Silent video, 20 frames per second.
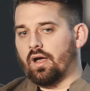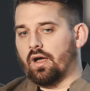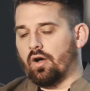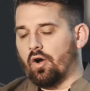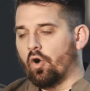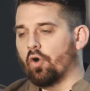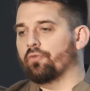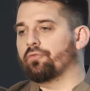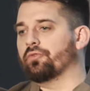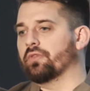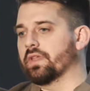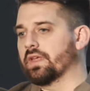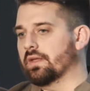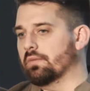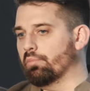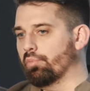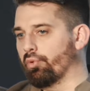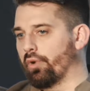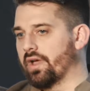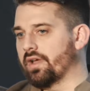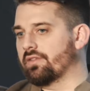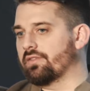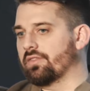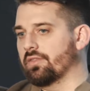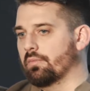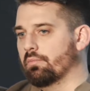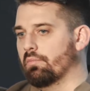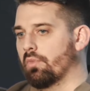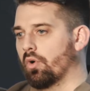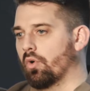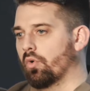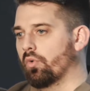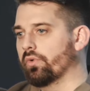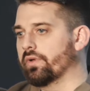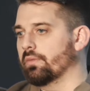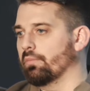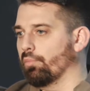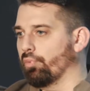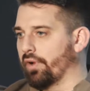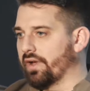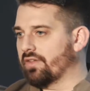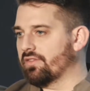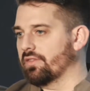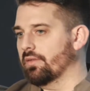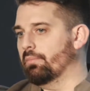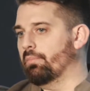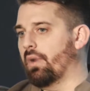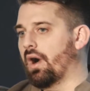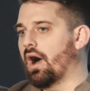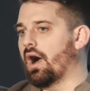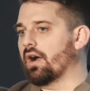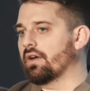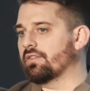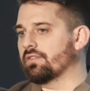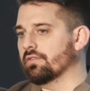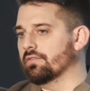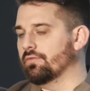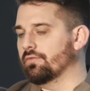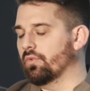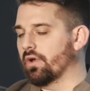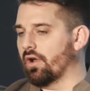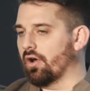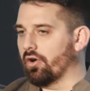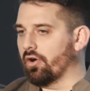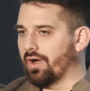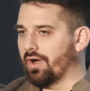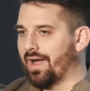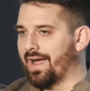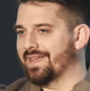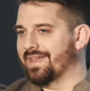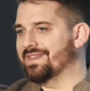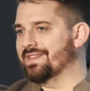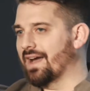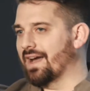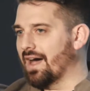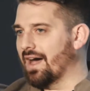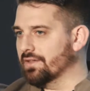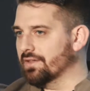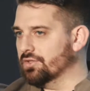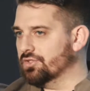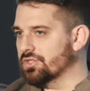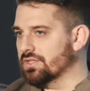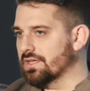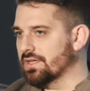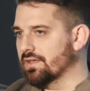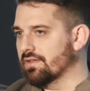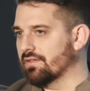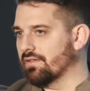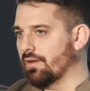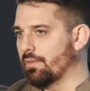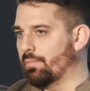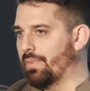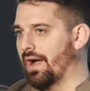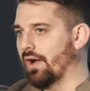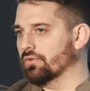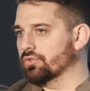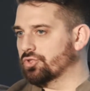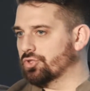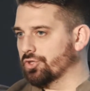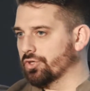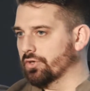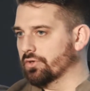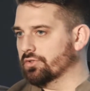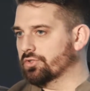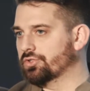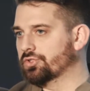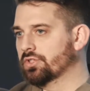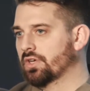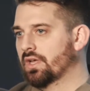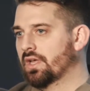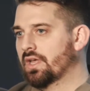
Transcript: hopefully it breaks the mold and breaks the box of what our ideology is about church,